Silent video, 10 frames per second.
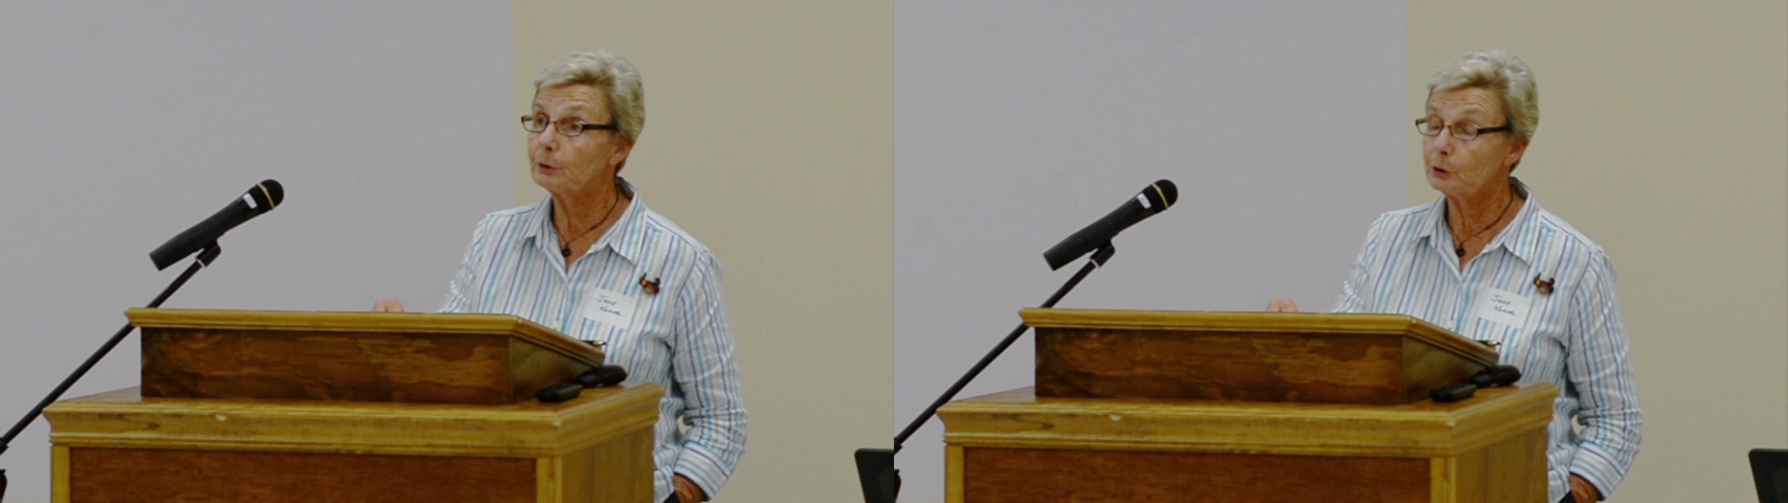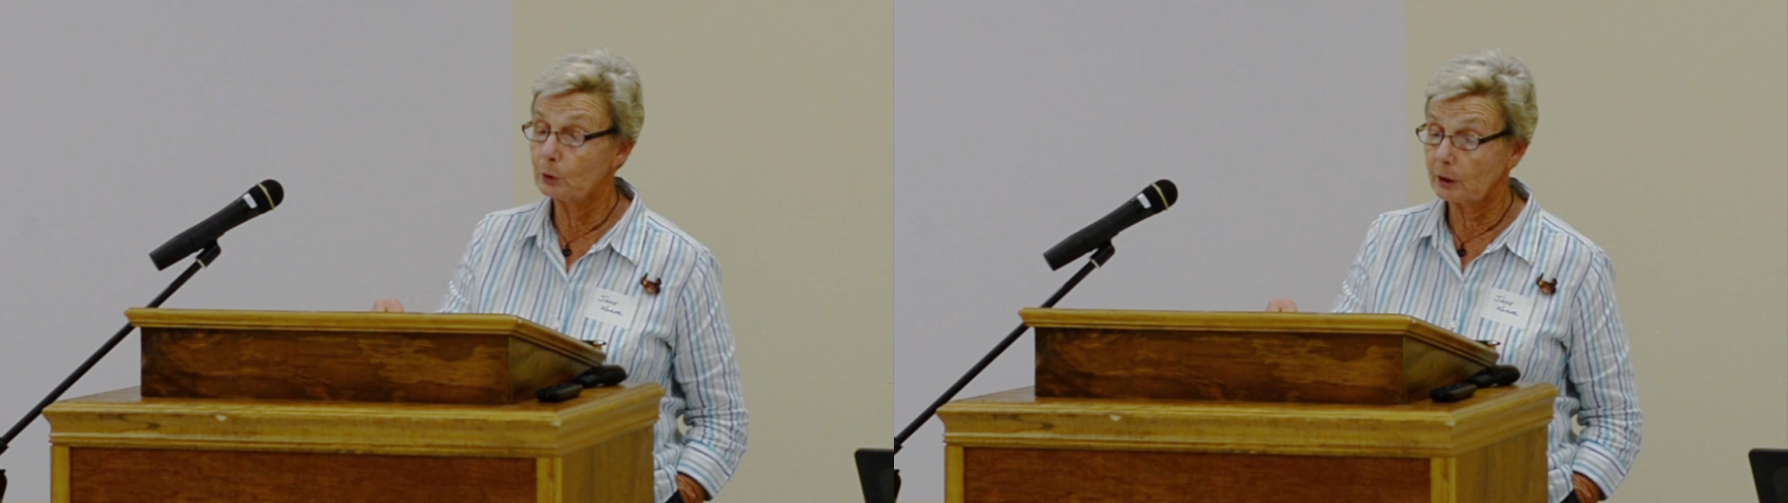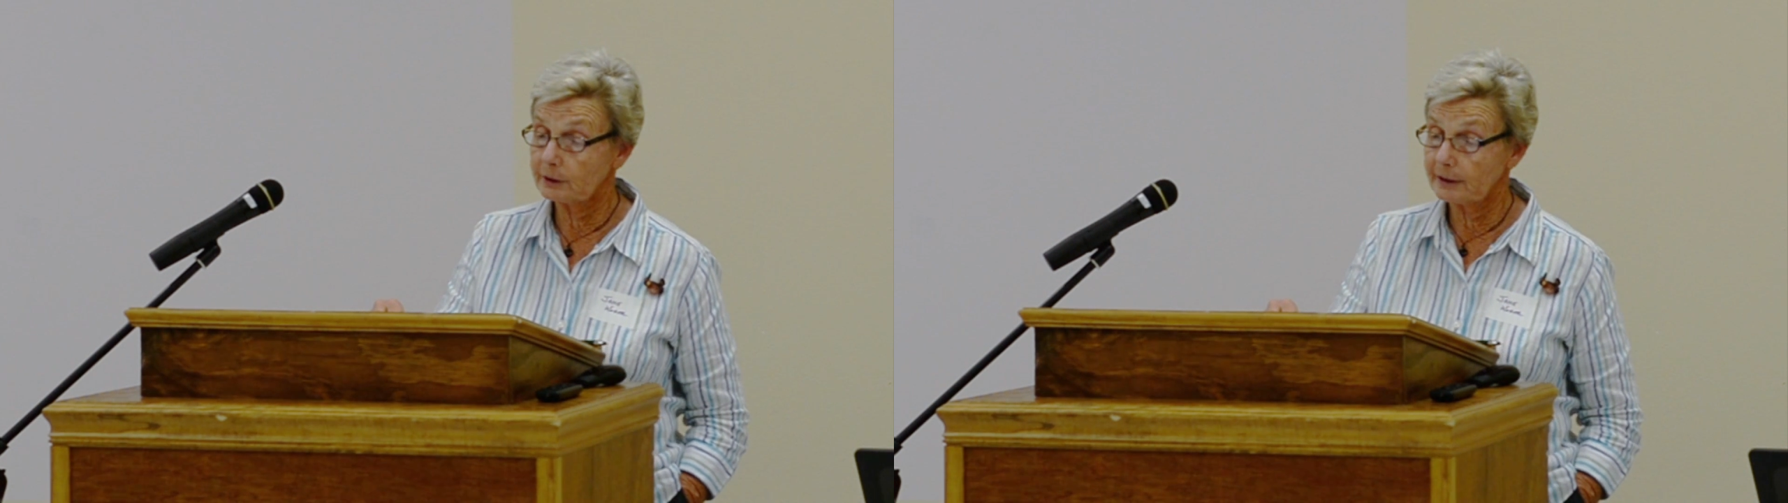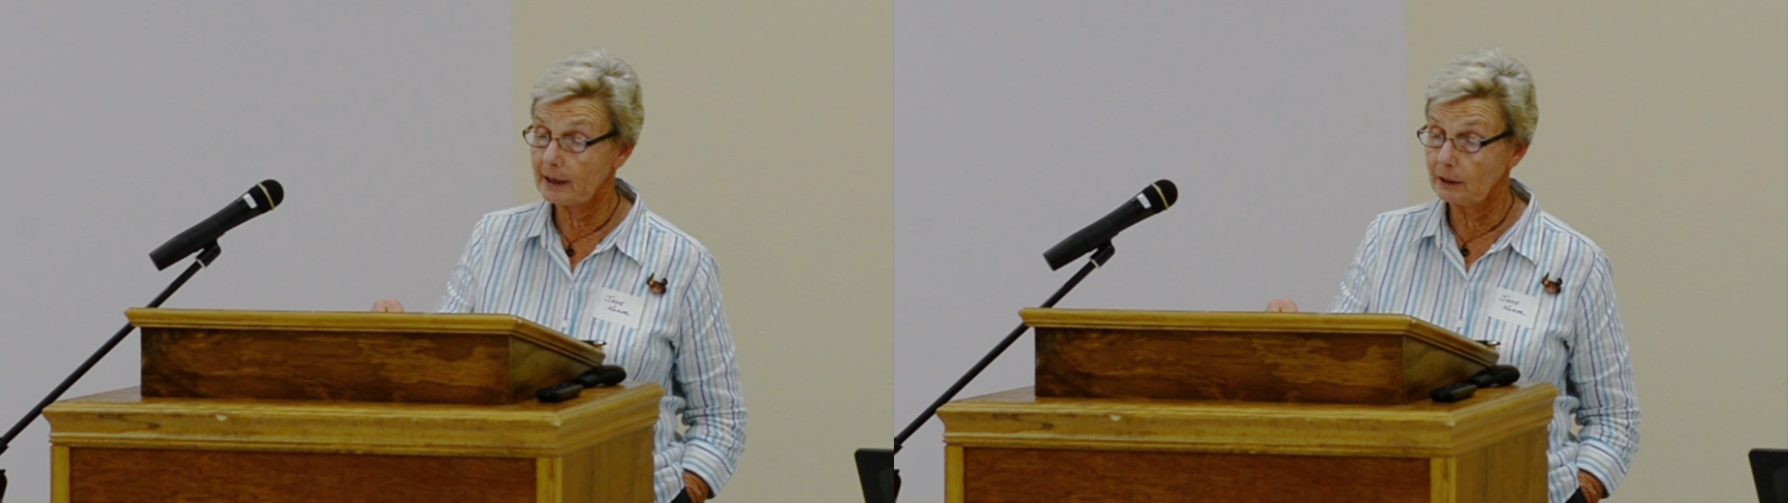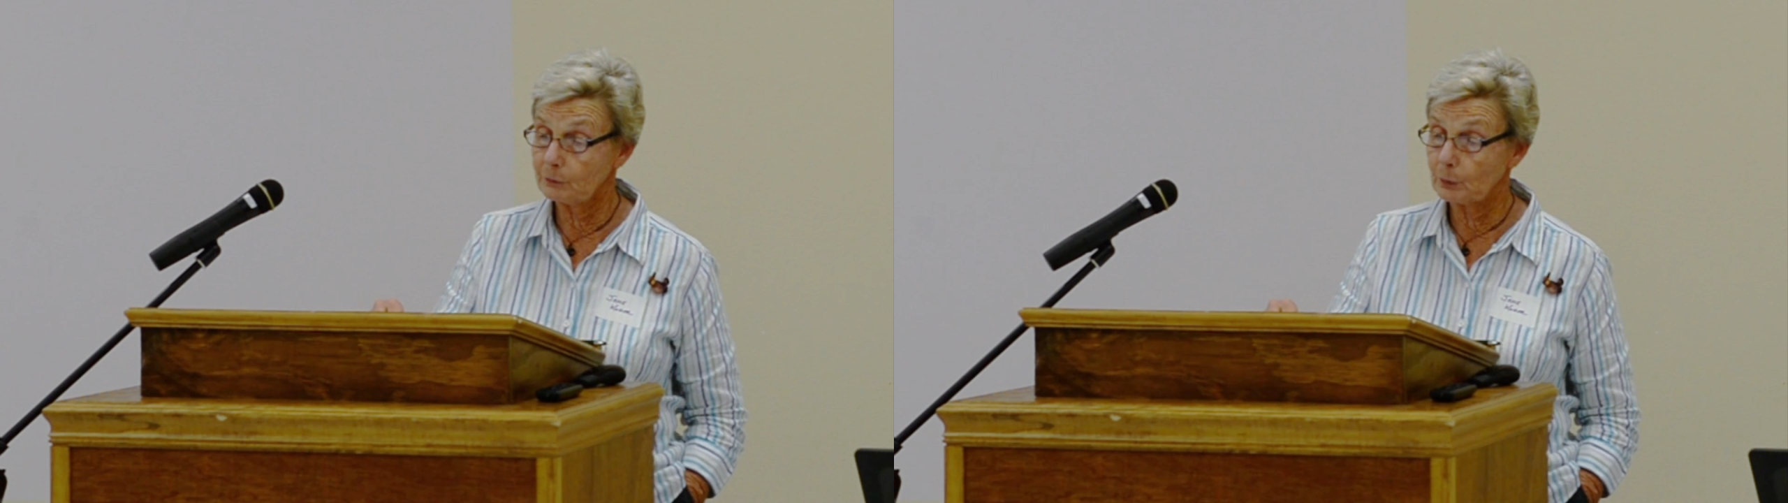New York to
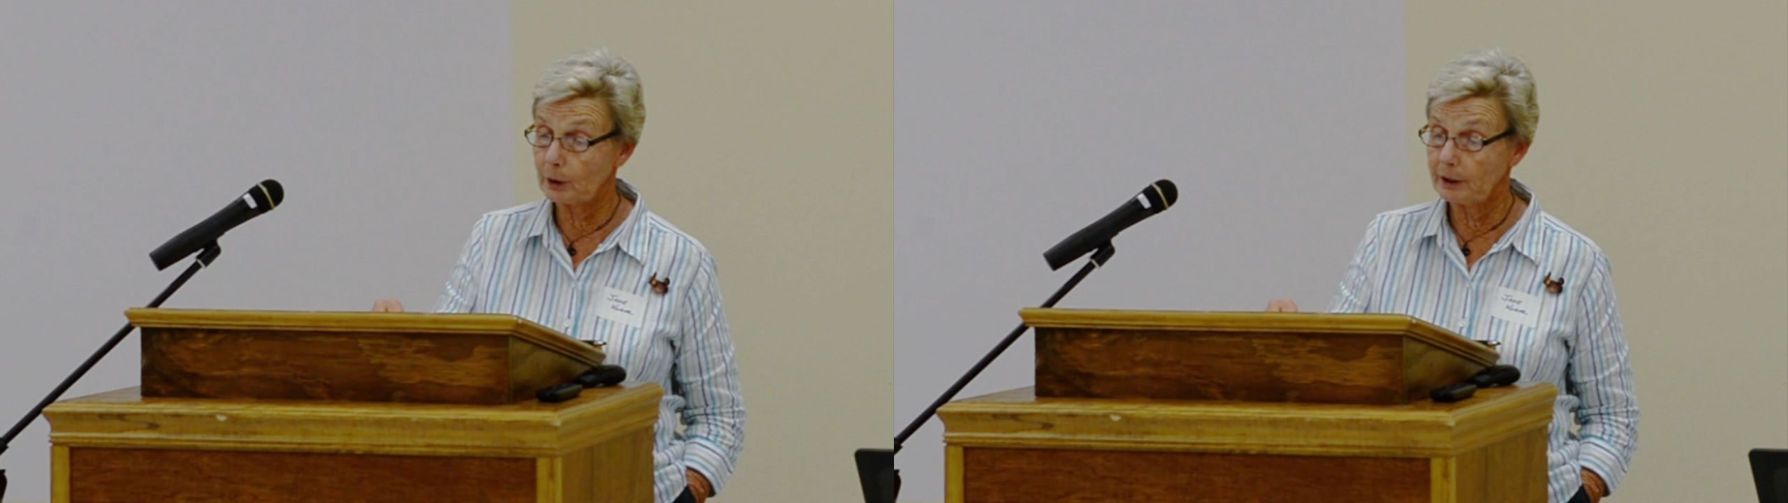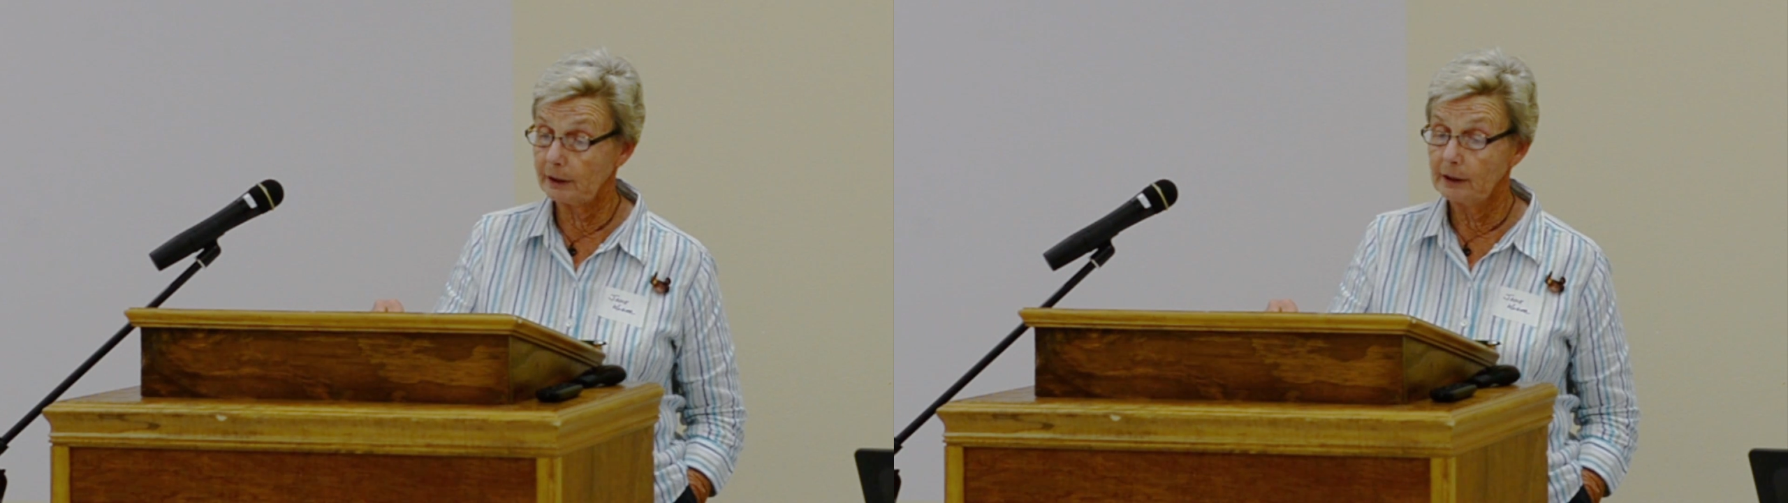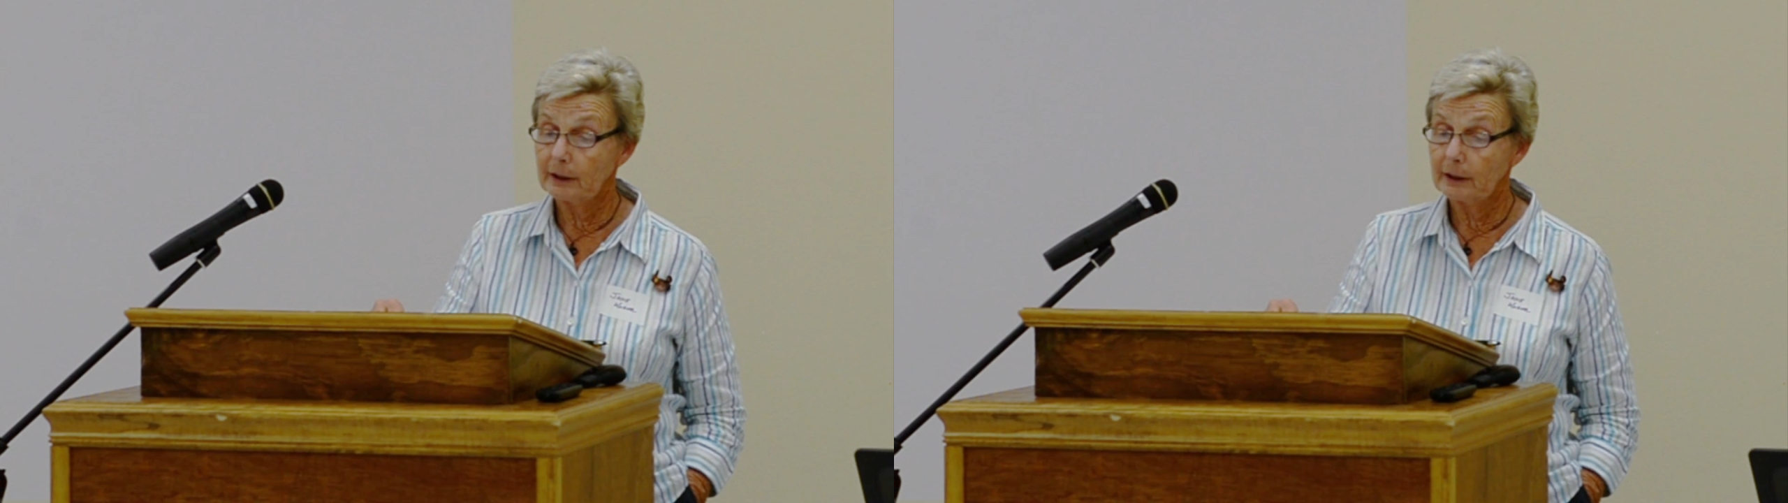California,